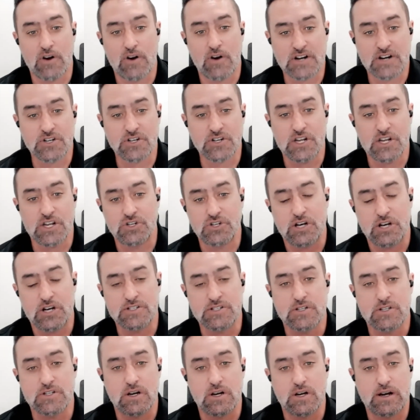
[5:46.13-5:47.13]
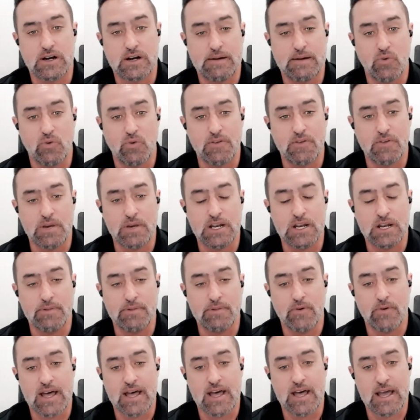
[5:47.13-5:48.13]
You're actually just with the
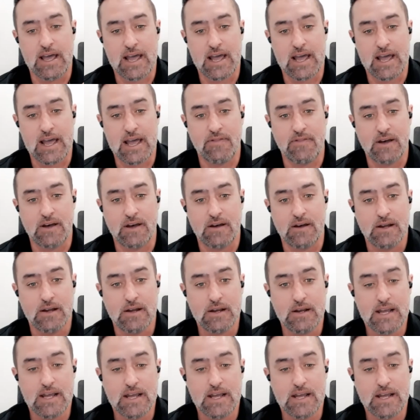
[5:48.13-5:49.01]
PWA and the